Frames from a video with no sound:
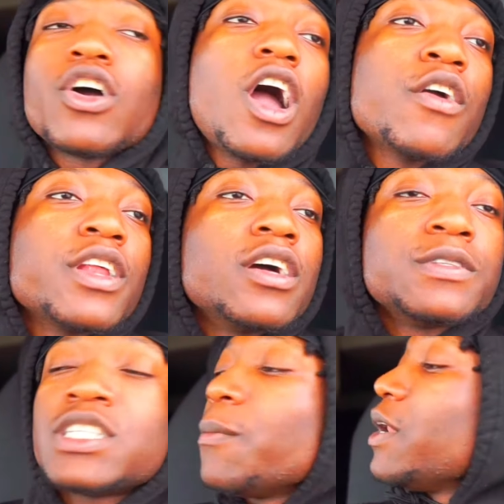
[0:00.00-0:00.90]
So, I already
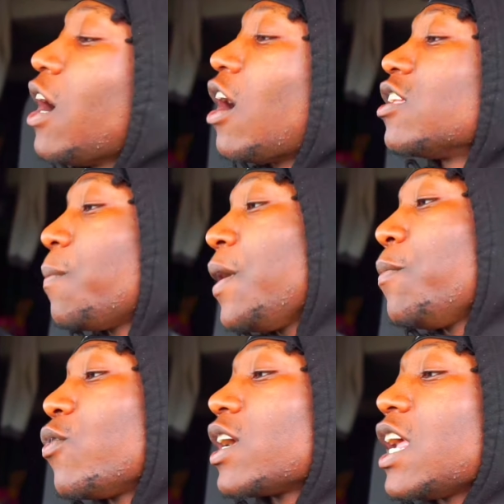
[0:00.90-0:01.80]
done submitted all of the
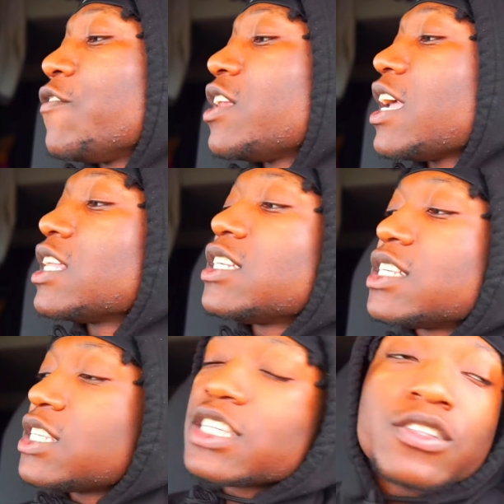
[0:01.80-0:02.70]
paperwork and everything into
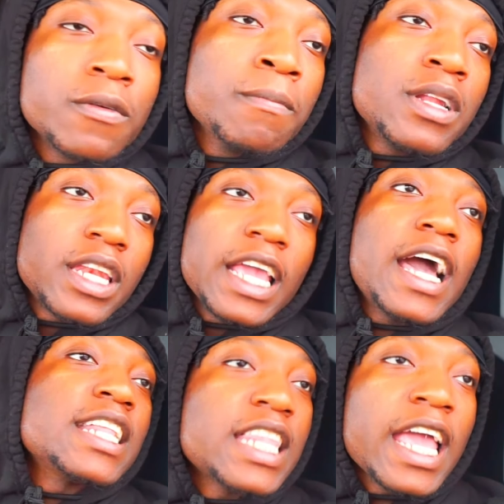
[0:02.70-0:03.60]
the system. They
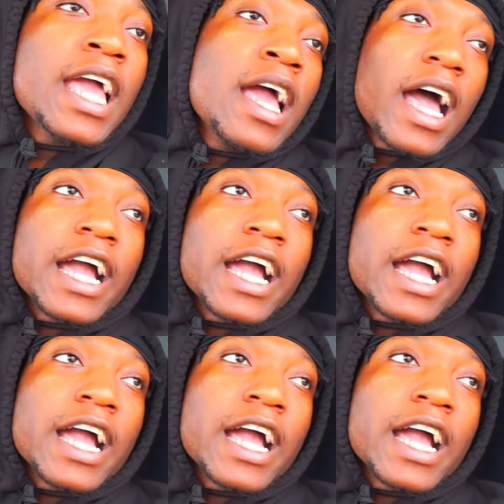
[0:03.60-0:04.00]
got that.